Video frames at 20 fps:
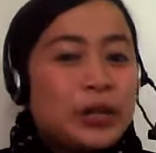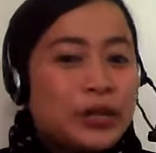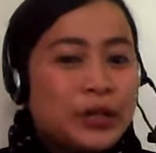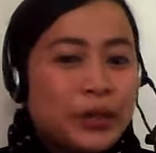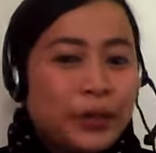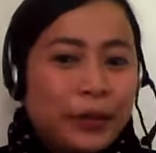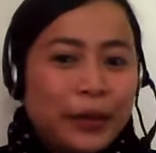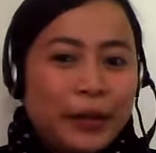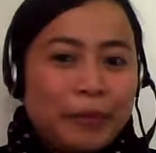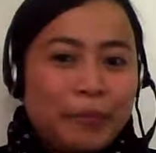
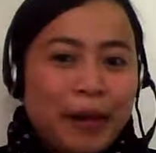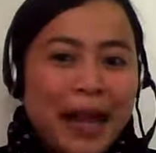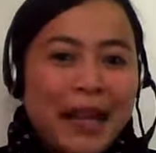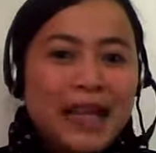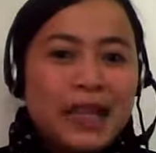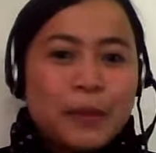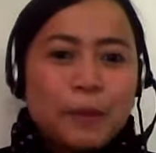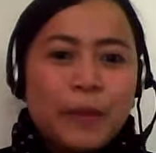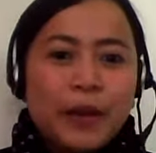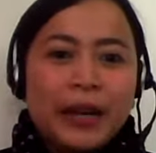During my
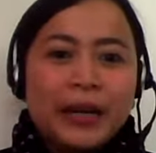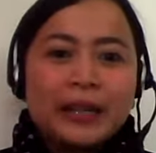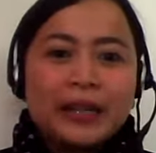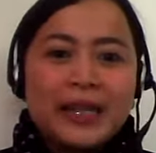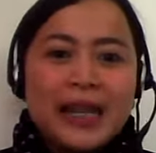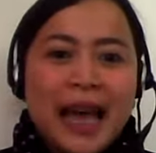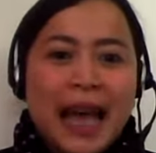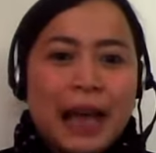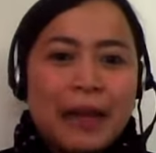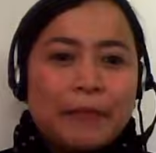spare
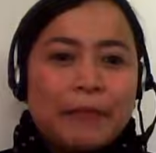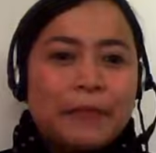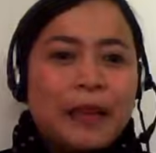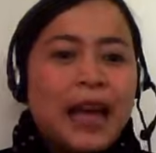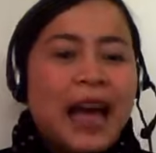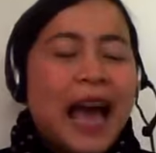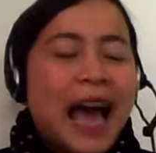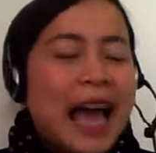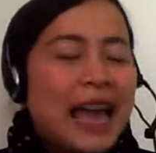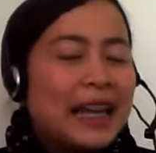time,
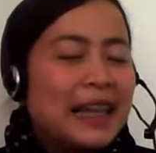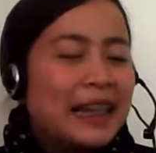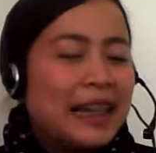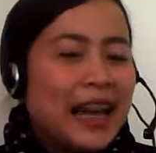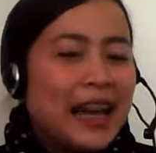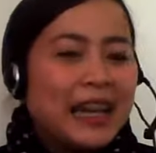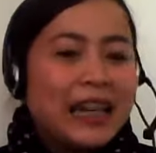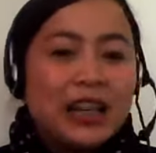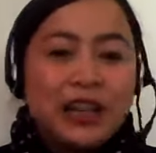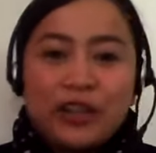I
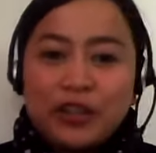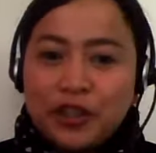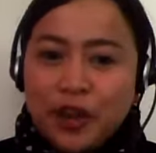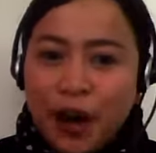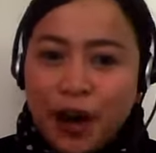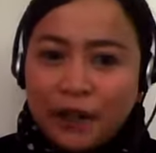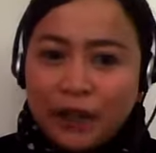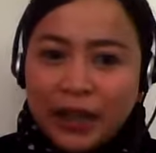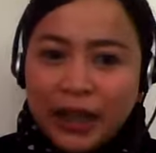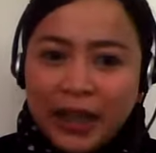like
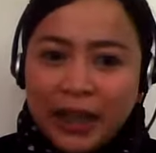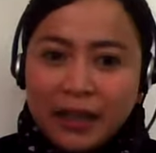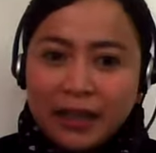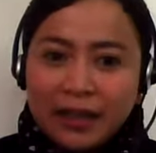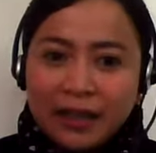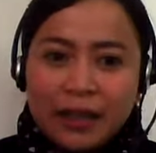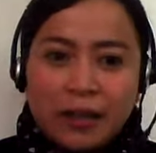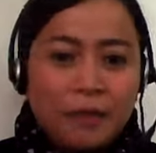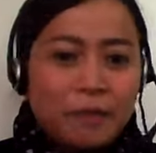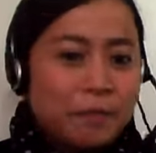traveling,
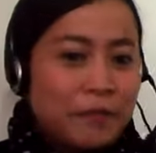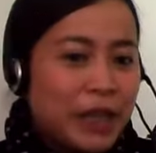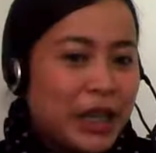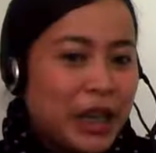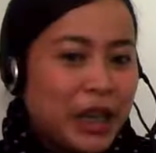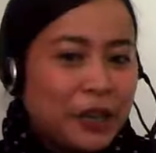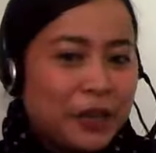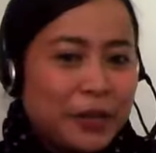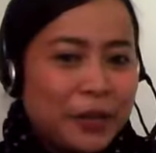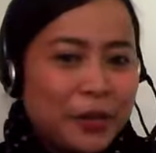
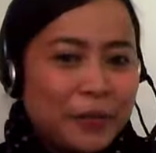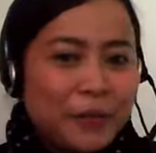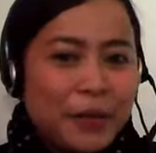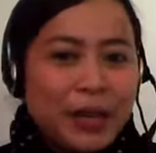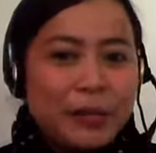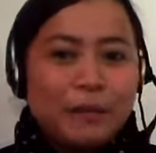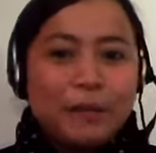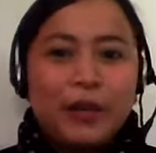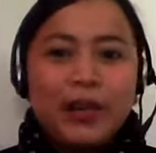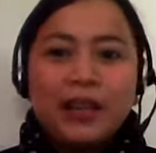meeting new
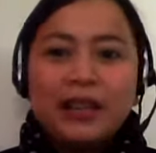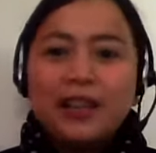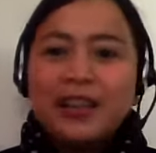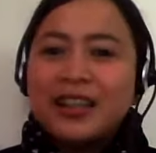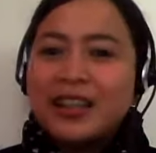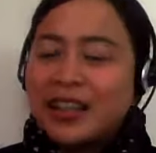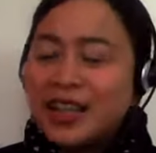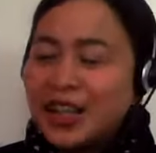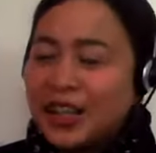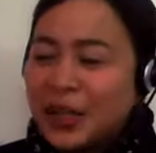people,
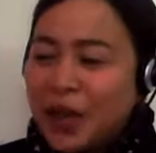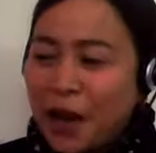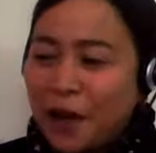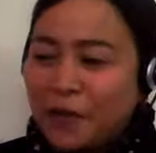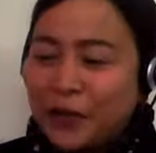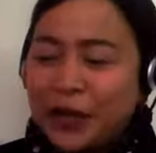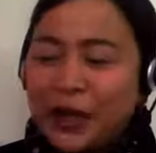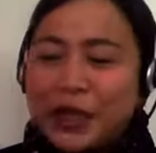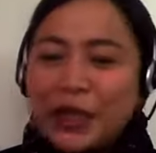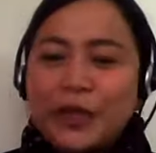
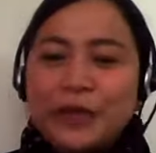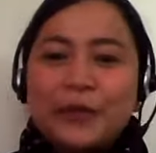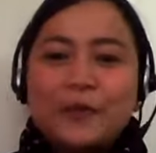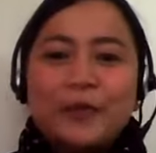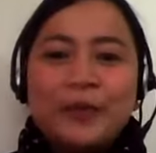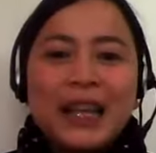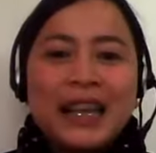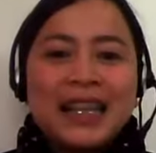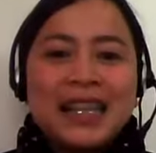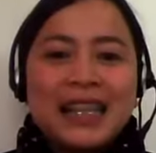discovering new
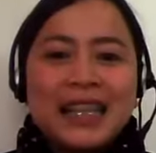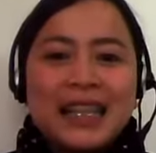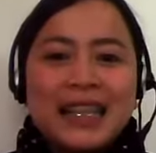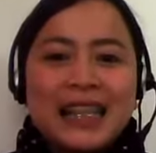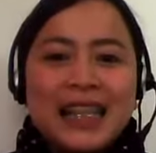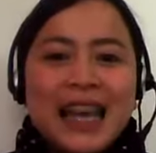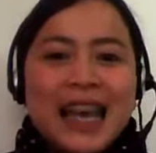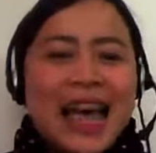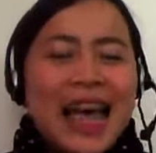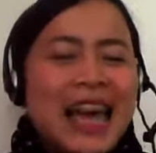
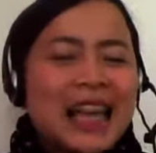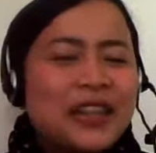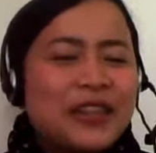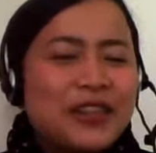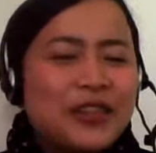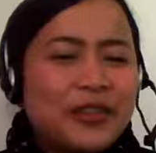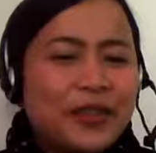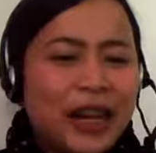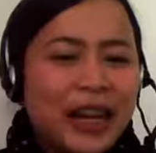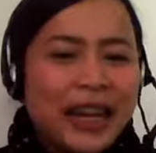places, and
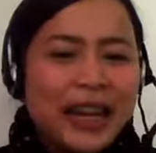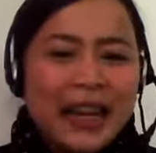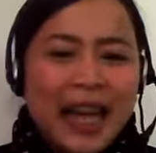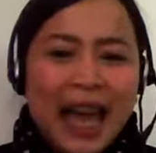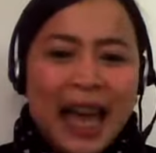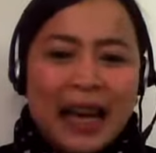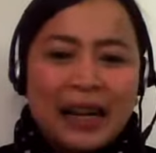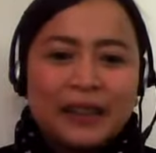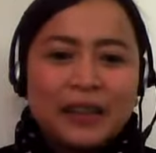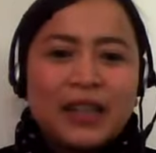trying
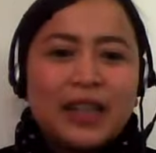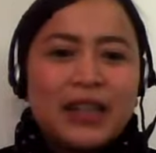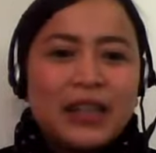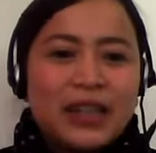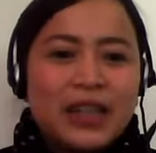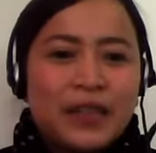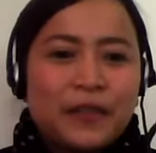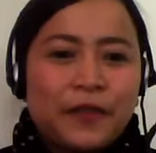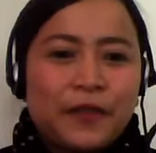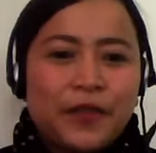out
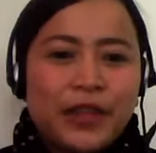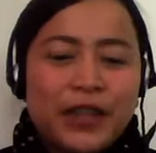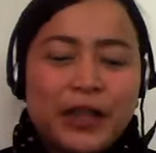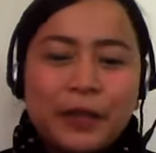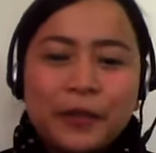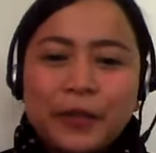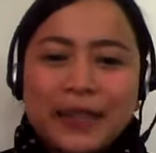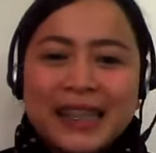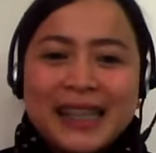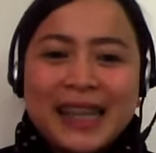different
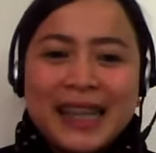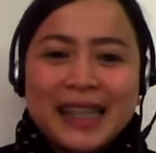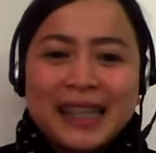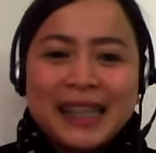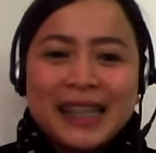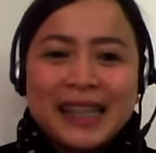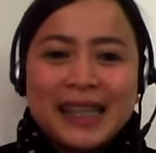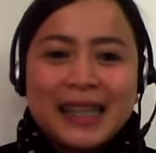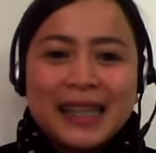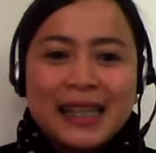
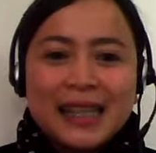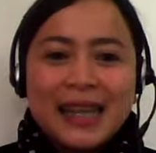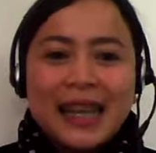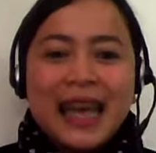cuisines.